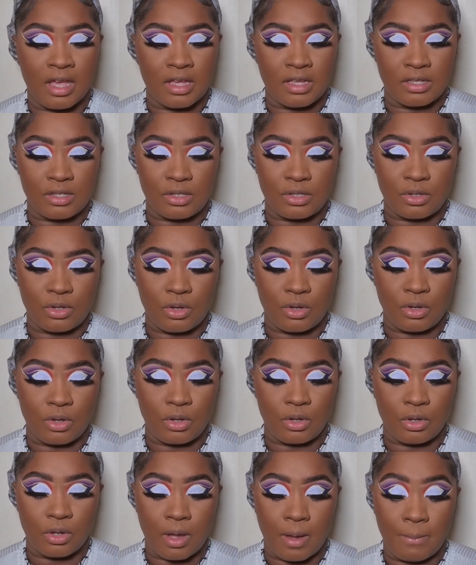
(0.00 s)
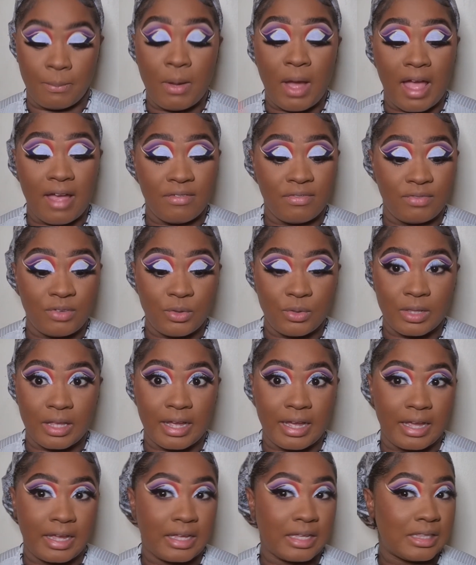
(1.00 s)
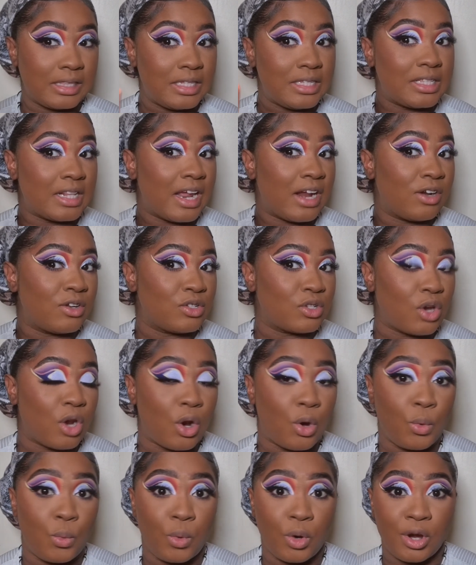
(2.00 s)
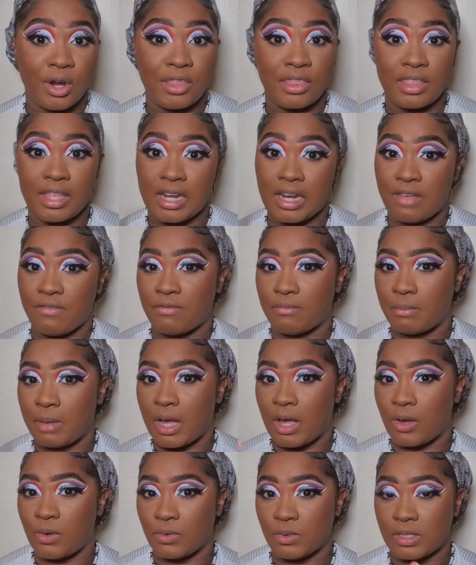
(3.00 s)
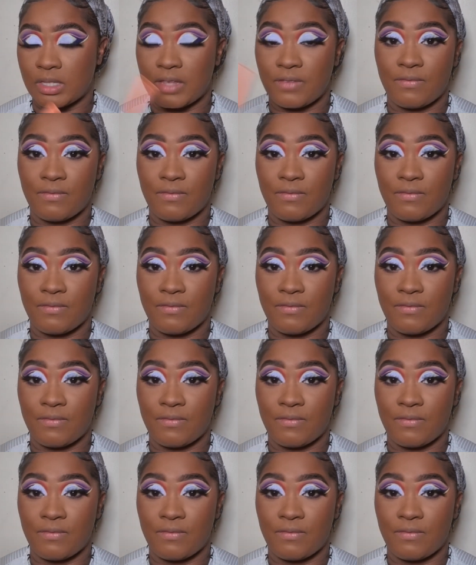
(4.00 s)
So, but I feel like these liners are worth £11.